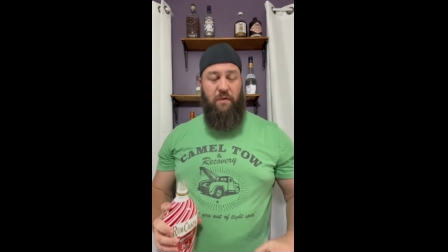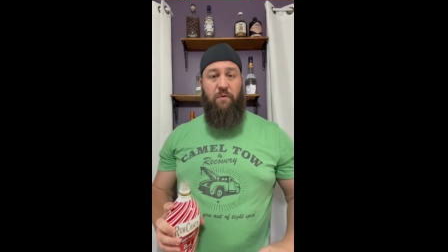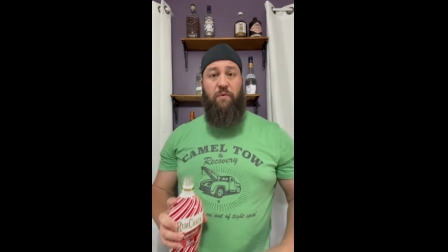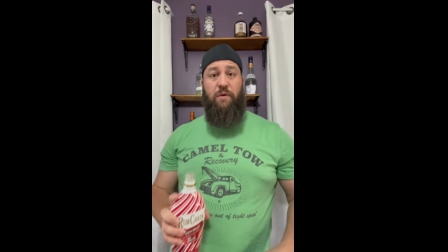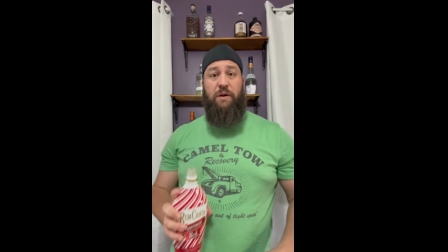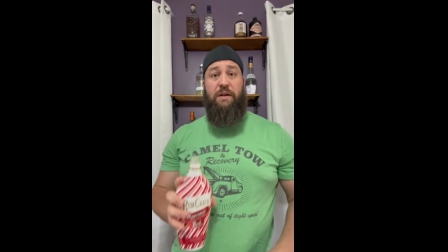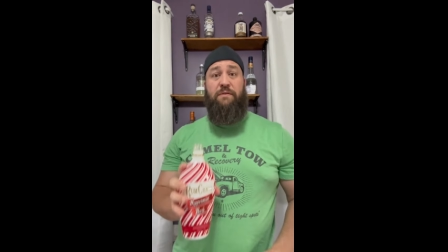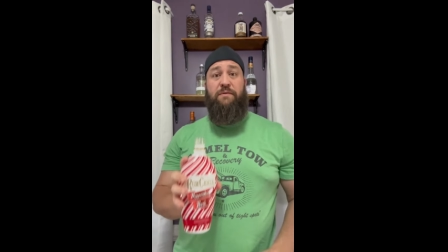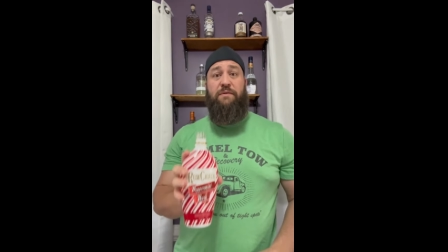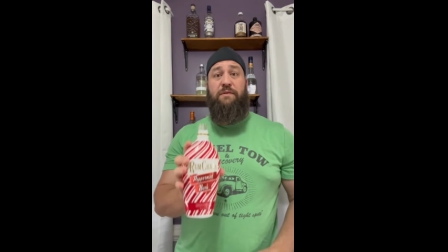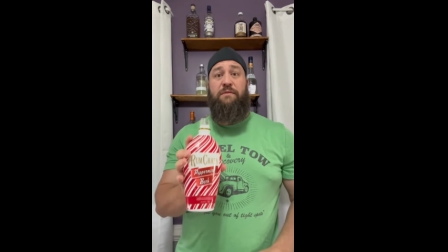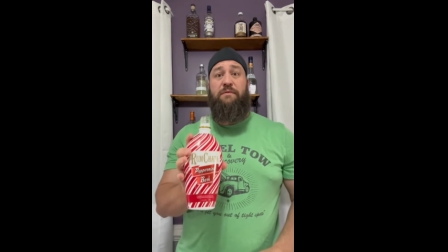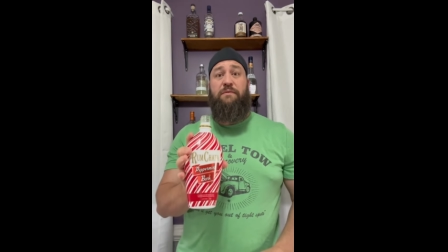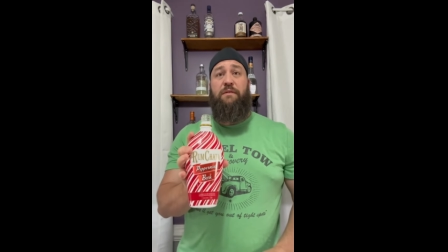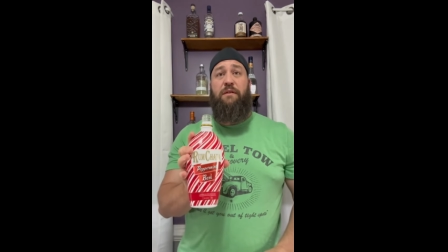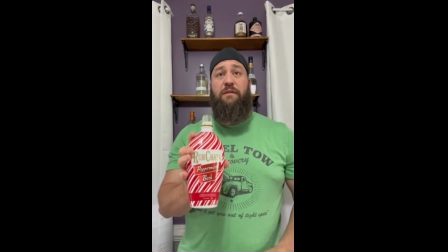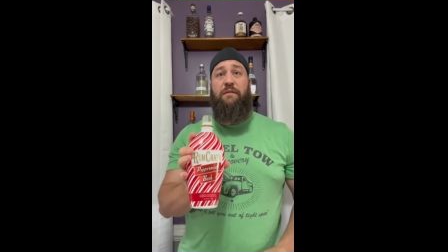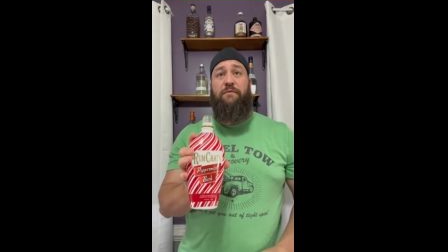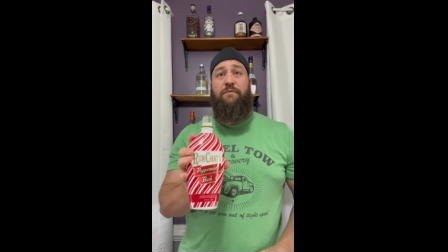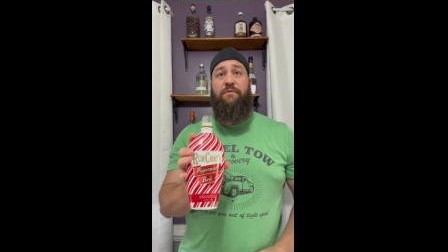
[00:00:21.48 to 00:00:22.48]
One ounce
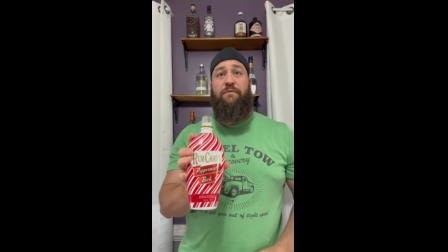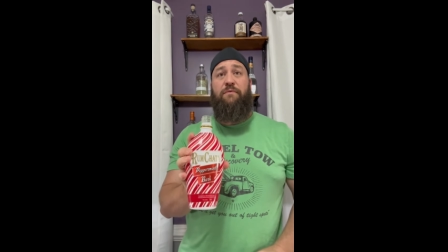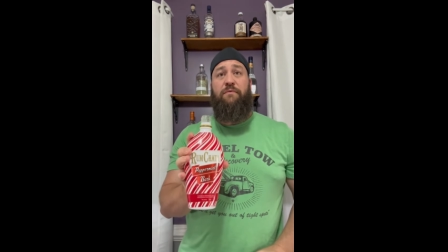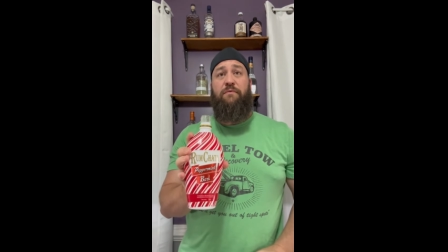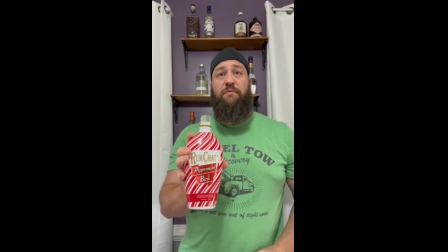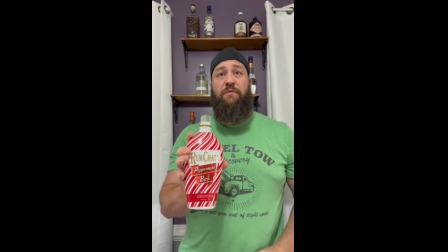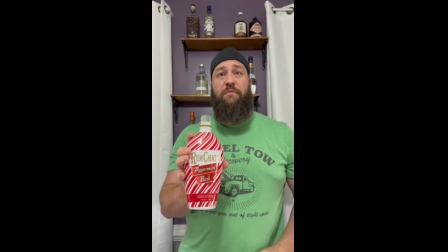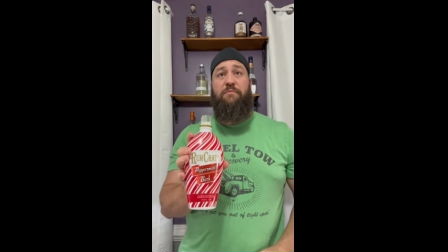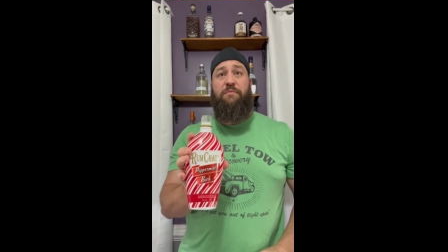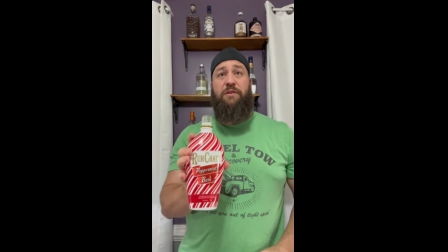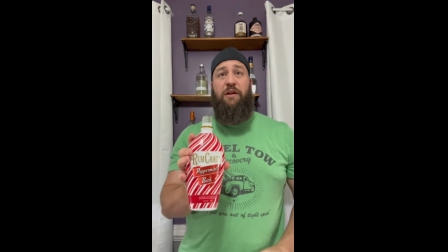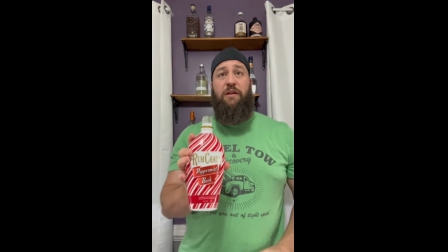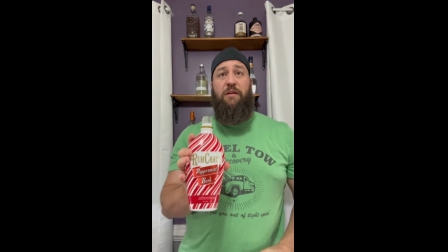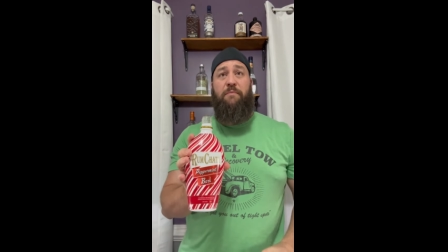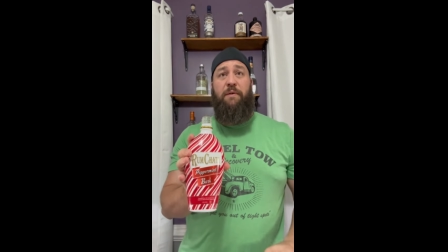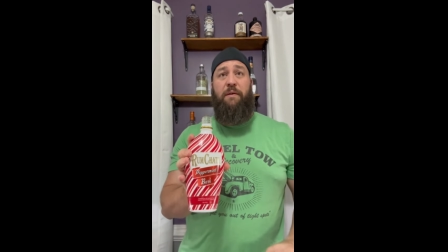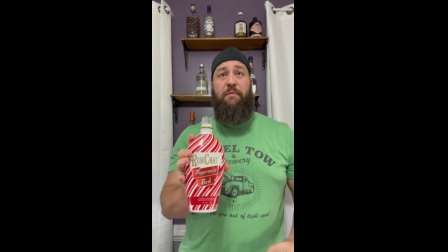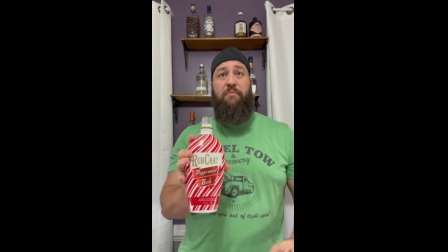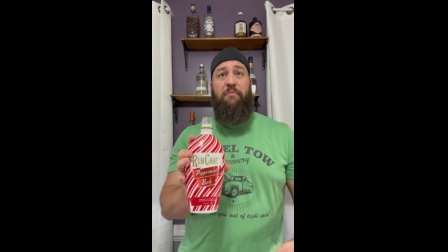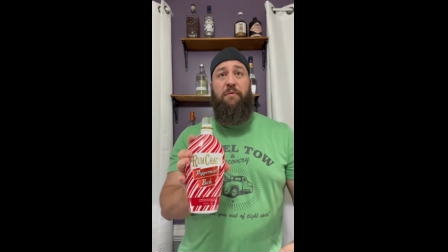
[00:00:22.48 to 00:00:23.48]
of Rumchata
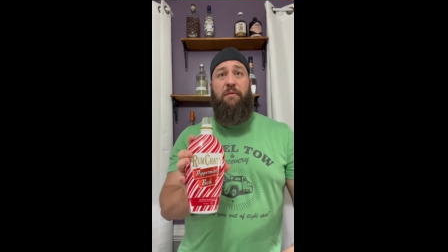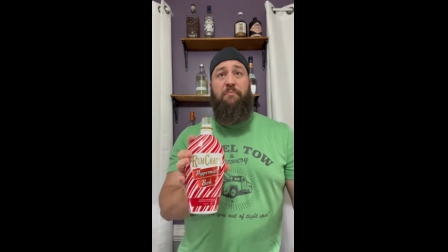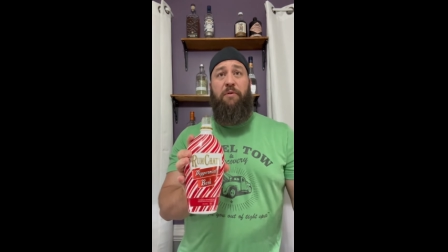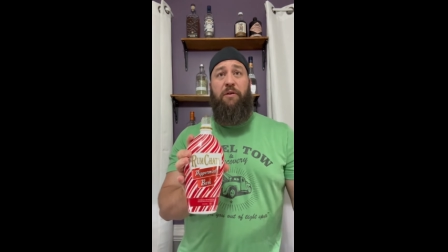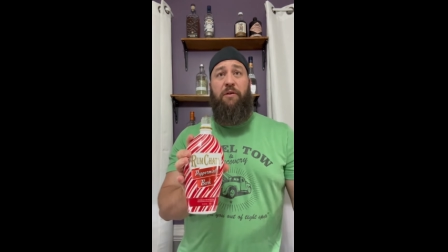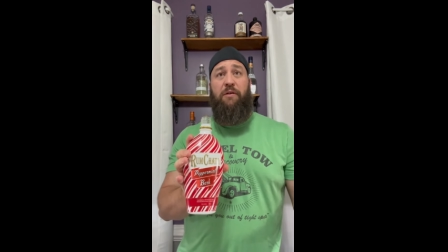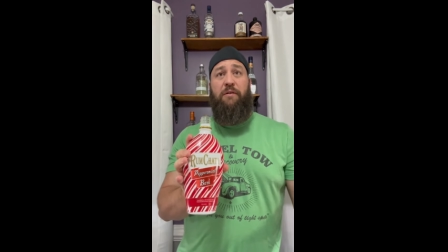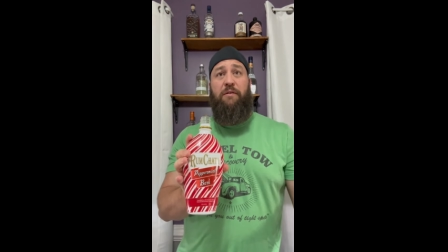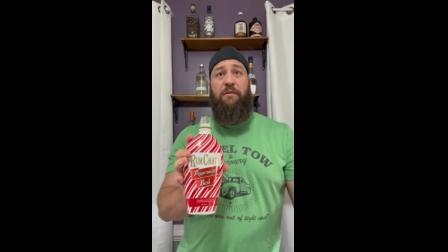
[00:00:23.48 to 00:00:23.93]
peppermint bark.